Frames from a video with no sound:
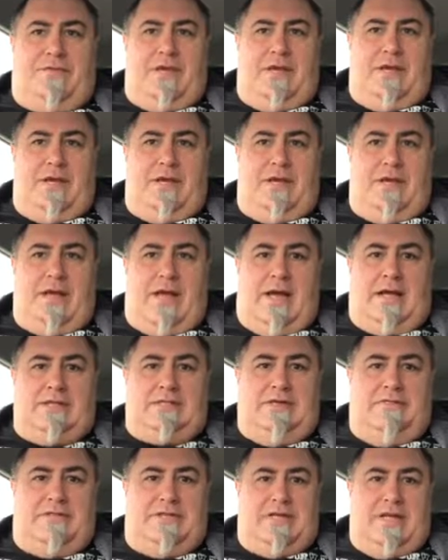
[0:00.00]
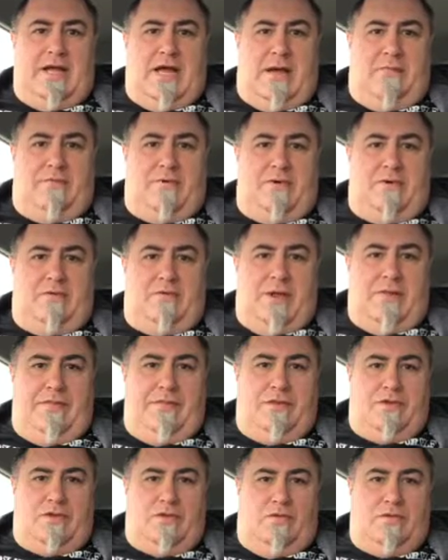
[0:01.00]
the activity happened
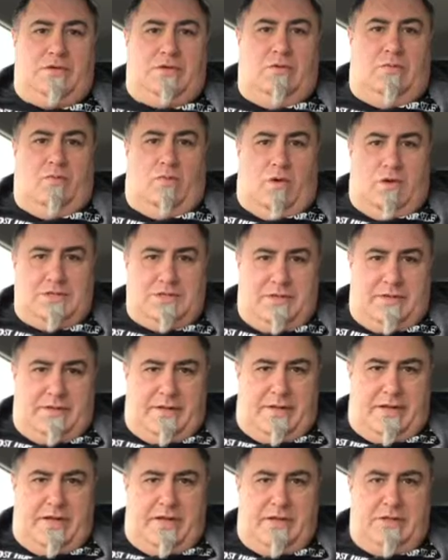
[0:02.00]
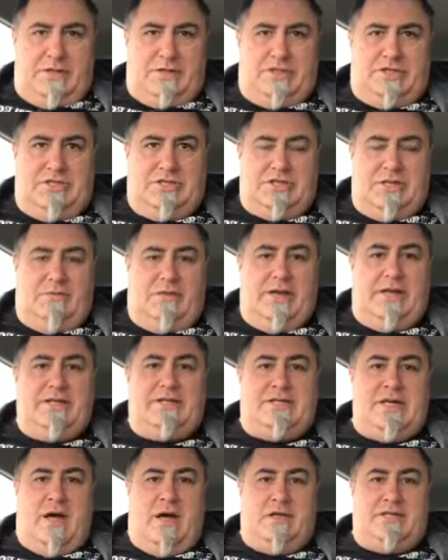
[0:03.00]
when the daughter wasn't there, and she said, well,
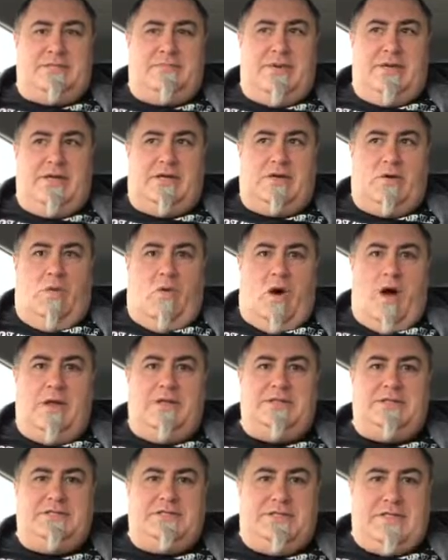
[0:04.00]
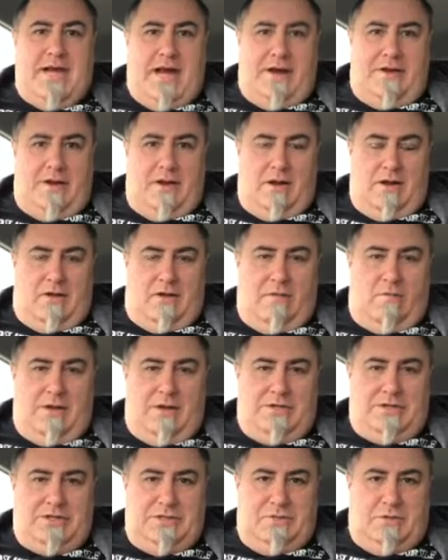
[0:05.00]
it does, but it quietens down a lot
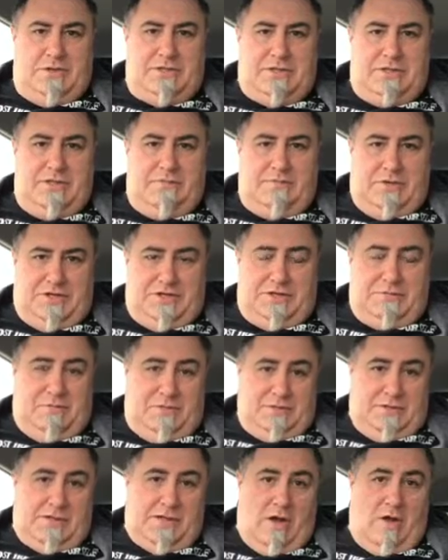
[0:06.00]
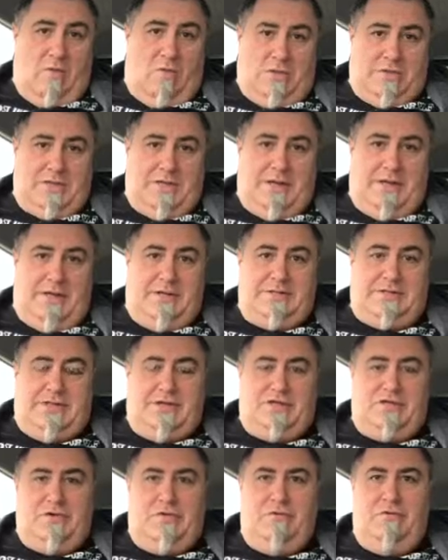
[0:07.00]
when the girl wasn't in
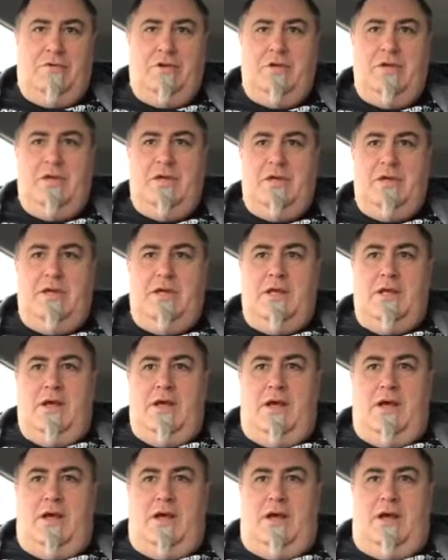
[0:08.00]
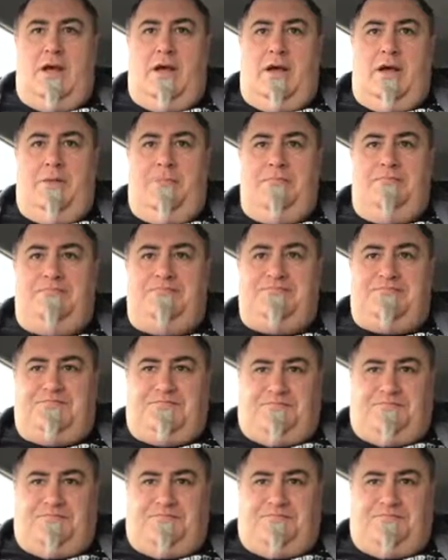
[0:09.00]
situ. And